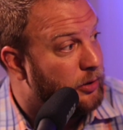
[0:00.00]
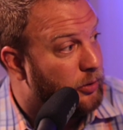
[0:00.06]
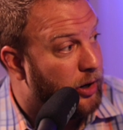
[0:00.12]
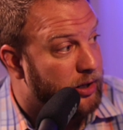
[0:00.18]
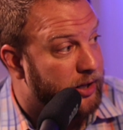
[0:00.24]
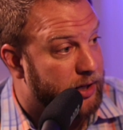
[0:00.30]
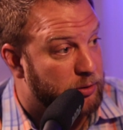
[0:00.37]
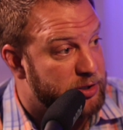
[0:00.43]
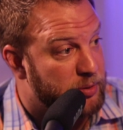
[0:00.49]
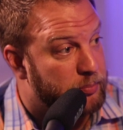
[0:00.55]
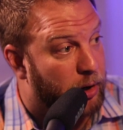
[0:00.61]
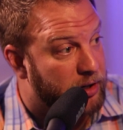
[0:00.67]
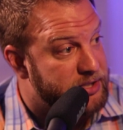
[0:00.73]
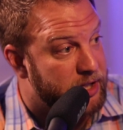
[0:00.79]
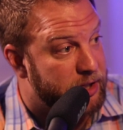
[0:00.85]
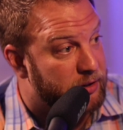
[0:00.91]
Right, like I was a
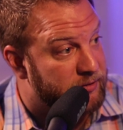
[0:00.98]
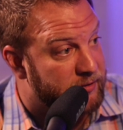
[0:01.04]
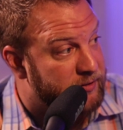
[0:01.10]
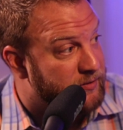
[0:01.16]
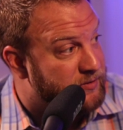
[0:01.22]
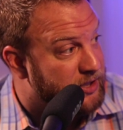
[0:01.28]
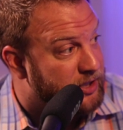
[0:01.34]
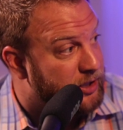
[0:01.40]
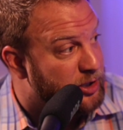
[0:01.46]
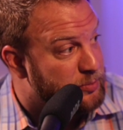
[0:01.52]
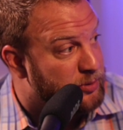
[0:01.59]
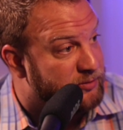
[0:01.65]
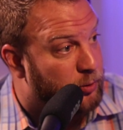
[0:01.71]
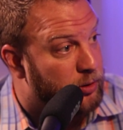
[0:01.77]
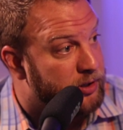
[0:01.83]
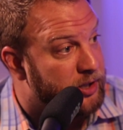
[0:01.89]
bartender for fifteen years
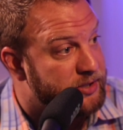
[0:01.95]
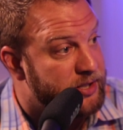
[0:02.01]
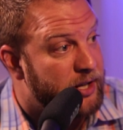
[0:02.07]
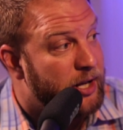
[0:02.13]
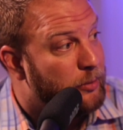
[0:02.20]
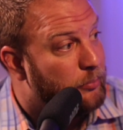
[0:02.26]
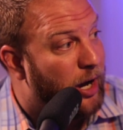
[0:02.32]
before right. this.